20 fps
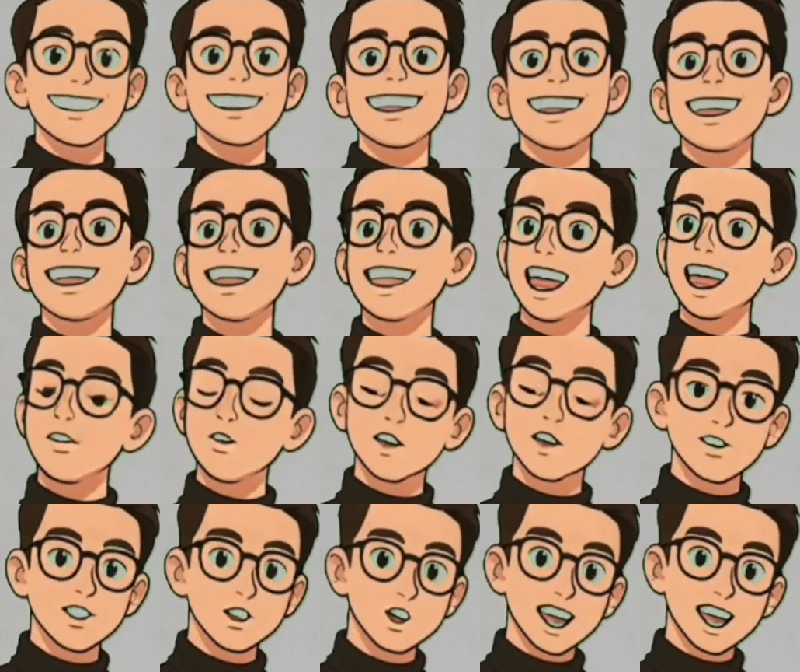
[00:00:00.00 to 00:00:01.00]
The
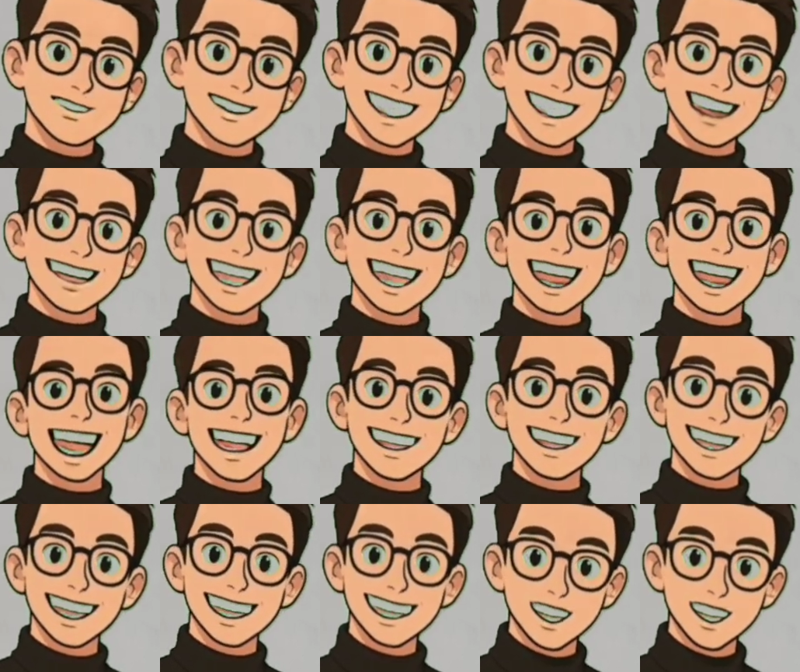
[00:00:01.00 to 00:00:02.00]
disturbance has traveled to the
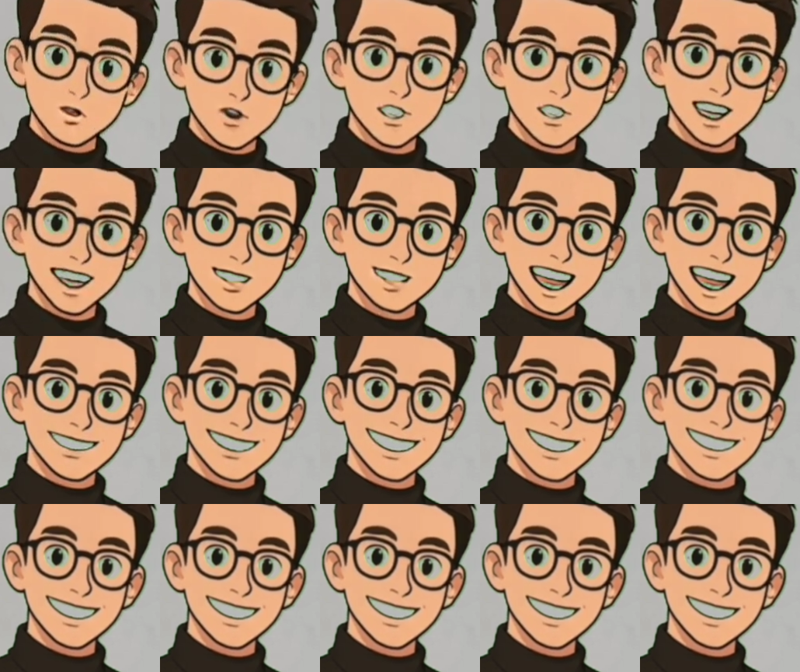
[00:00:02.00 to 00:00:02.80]
edge of the medium.